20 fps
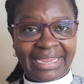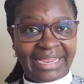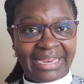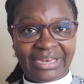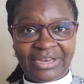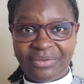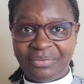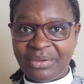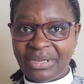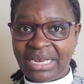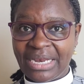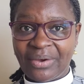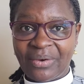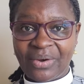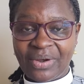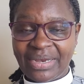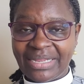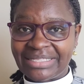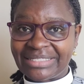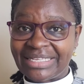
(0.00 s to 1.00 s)
and you will
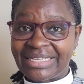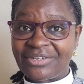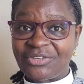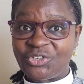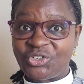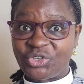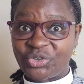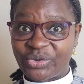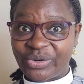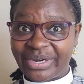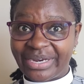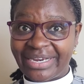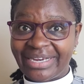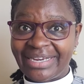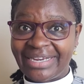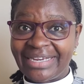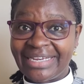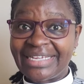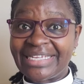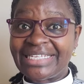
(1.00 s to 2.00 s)
always enjoy
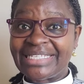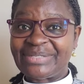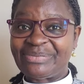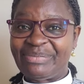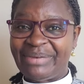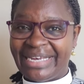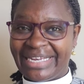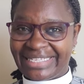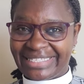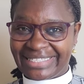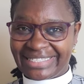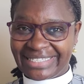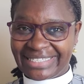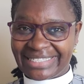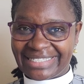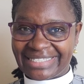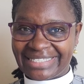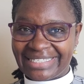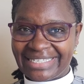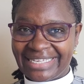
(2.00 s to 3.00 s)
His
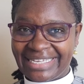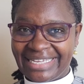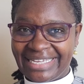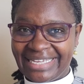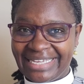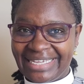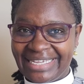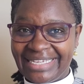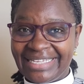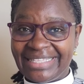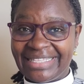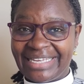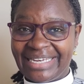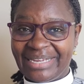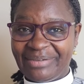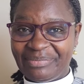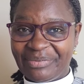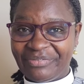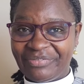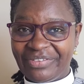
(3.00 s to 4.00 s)
blessings. In the
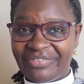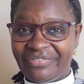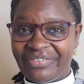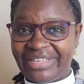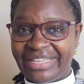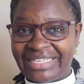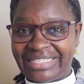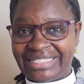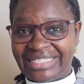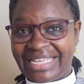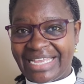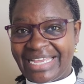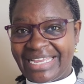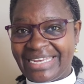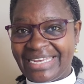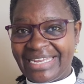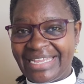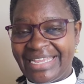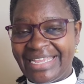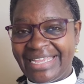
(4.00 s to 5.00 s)
name of the Father,
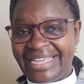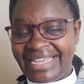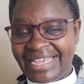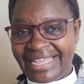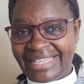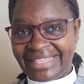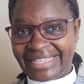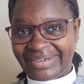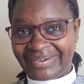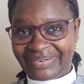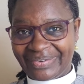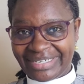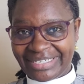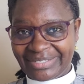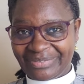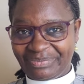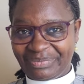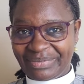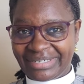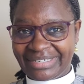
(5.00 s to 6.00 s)
Son, and the Holy
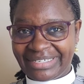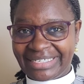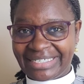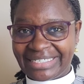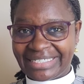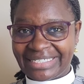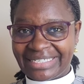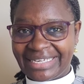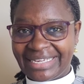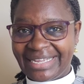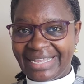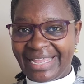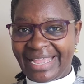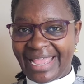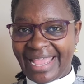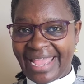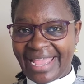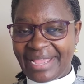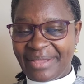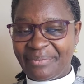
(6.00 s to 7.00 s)
Spirit.
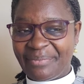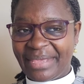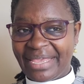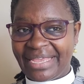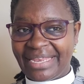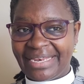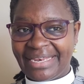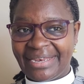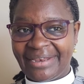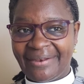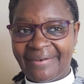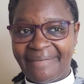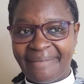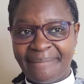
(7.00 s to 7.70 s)
Amen.